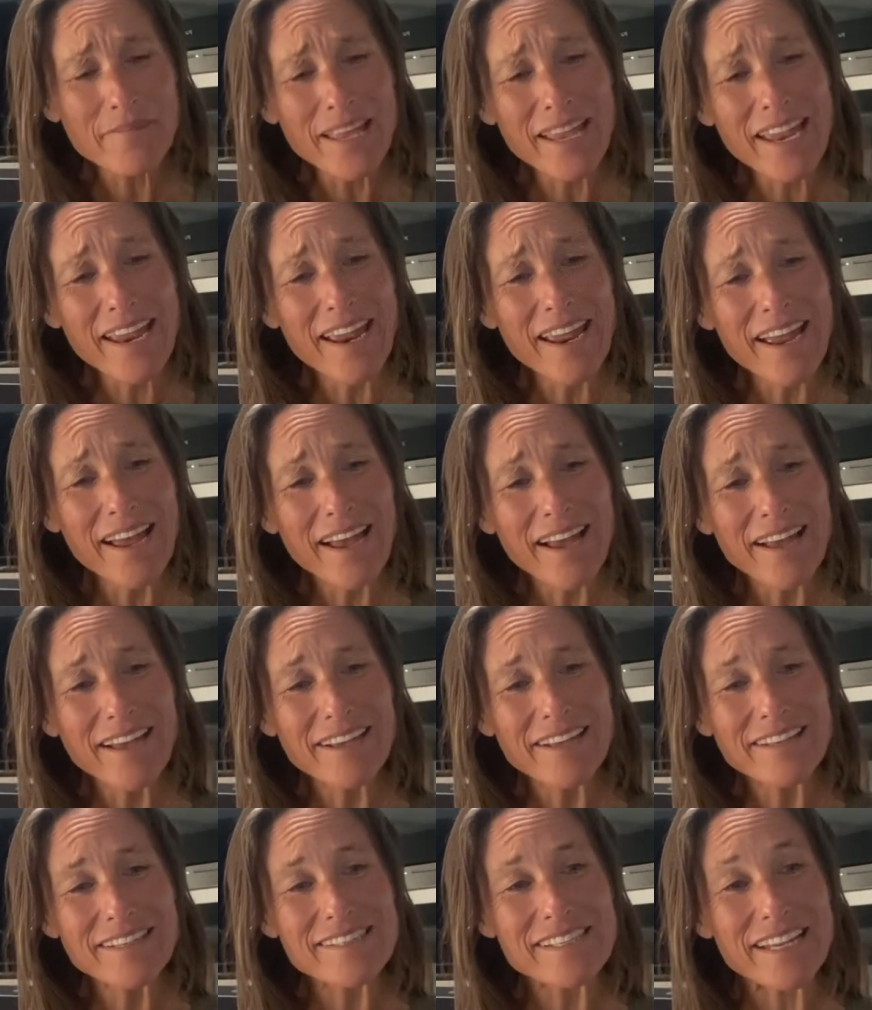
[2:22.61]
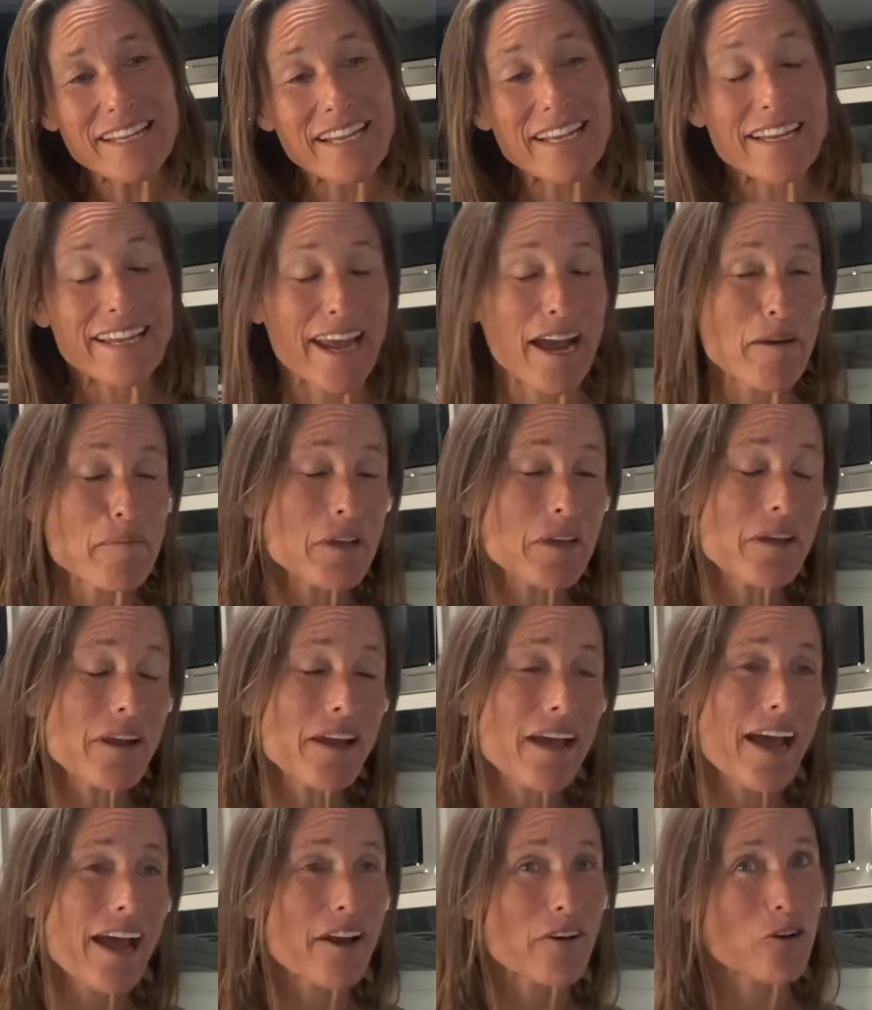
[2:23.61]
And Gabby
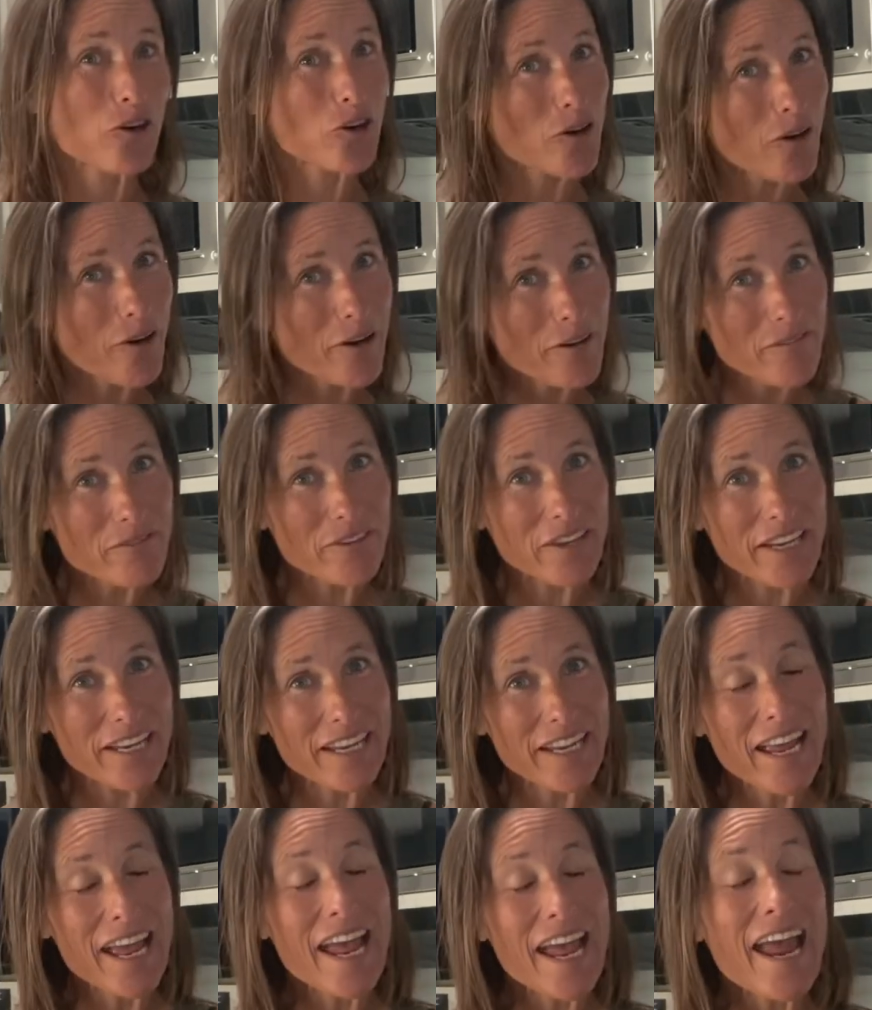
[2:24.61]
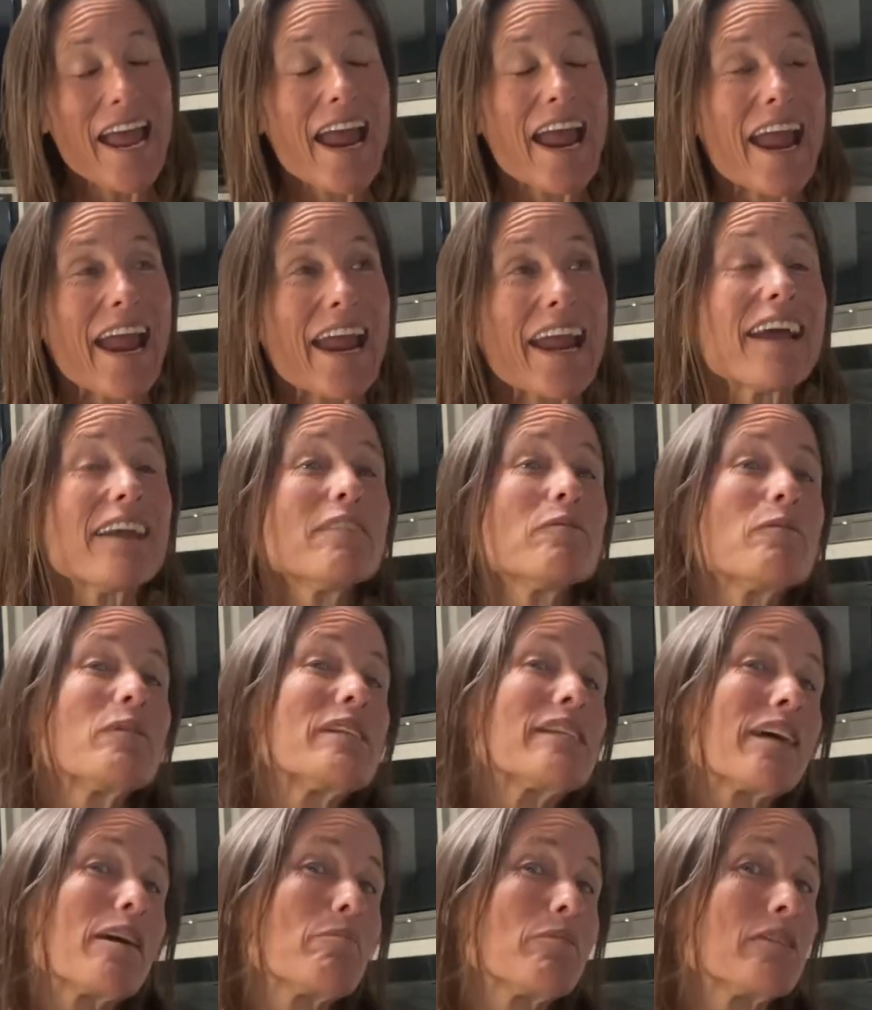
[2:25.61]
had her RV, and we
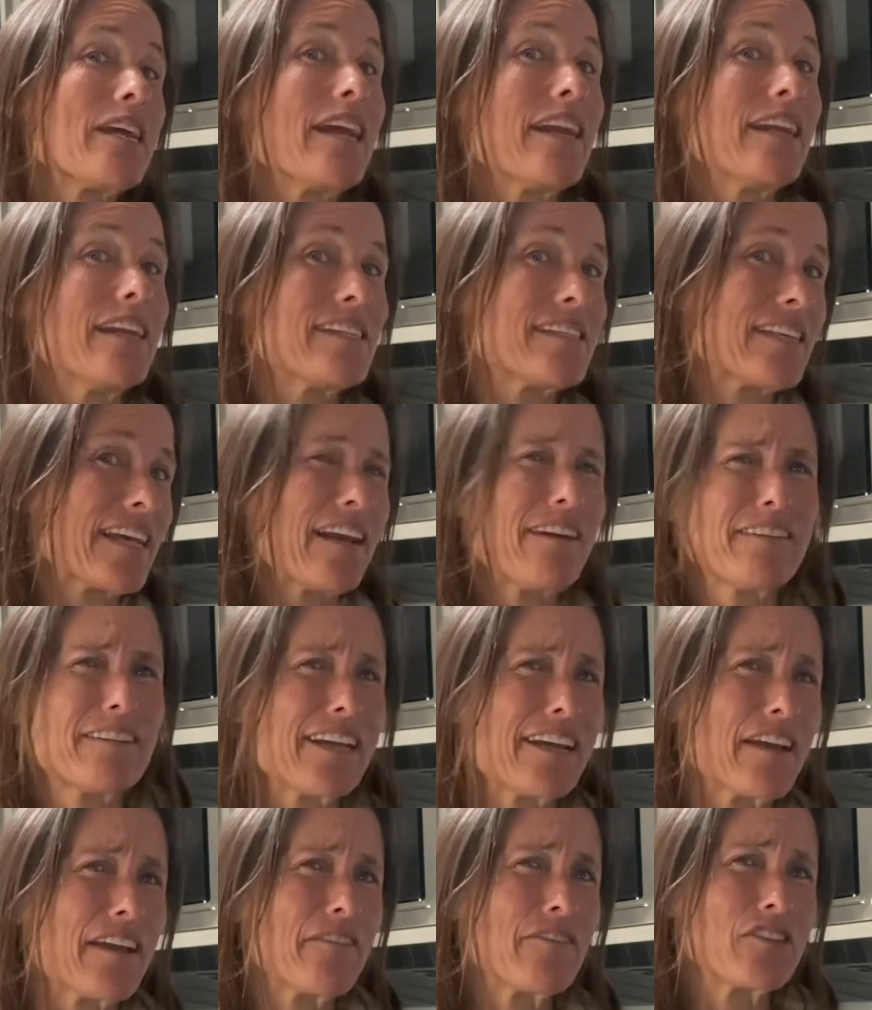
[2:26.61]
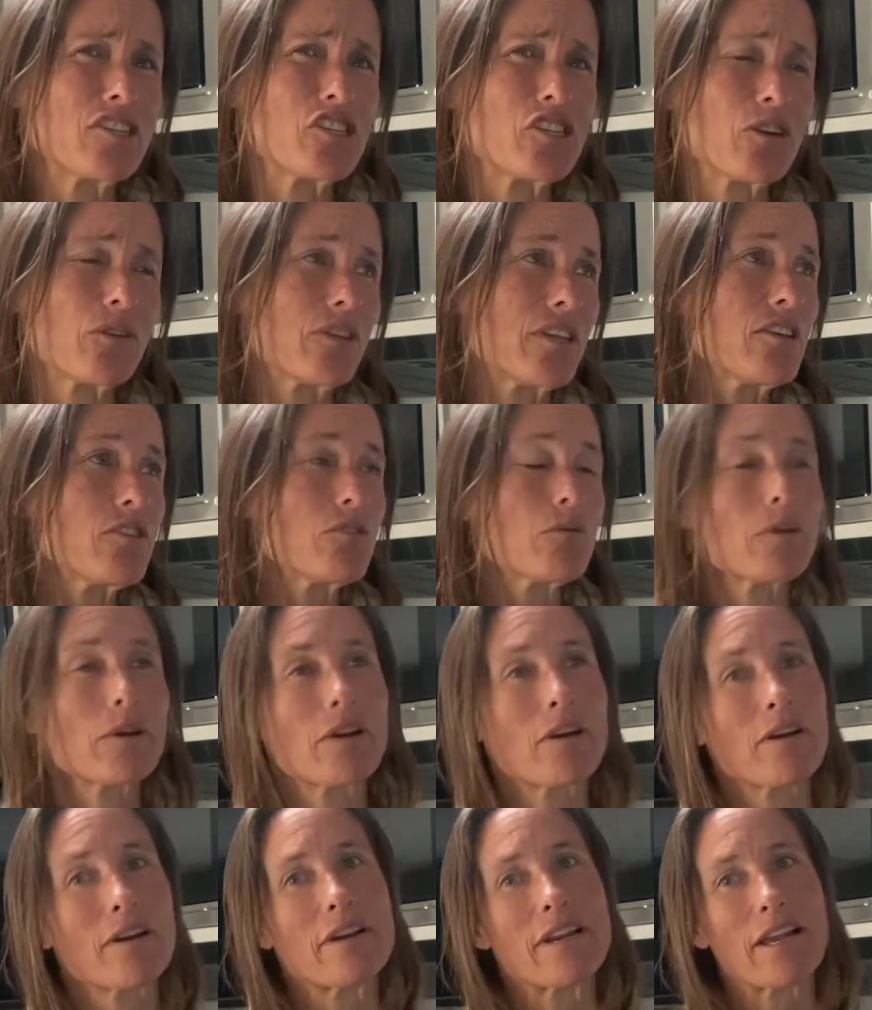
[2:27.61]
simultaneously, I don't think I even showed this one
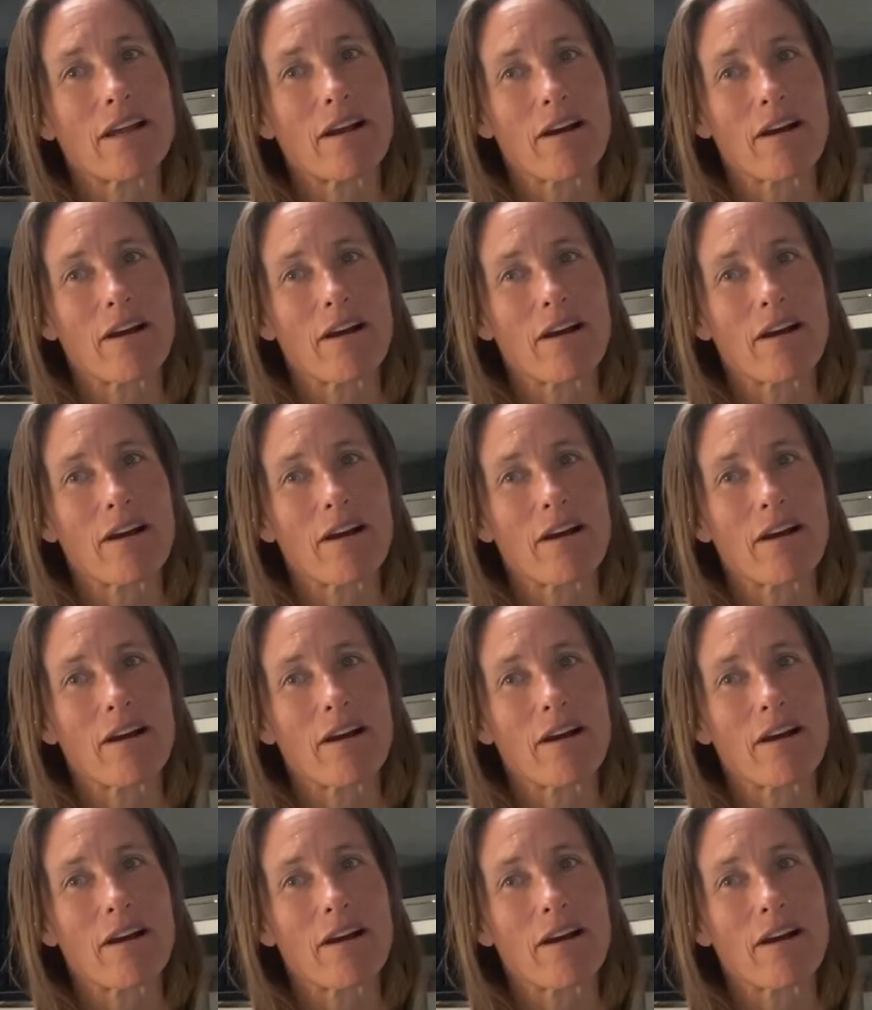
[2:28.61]
on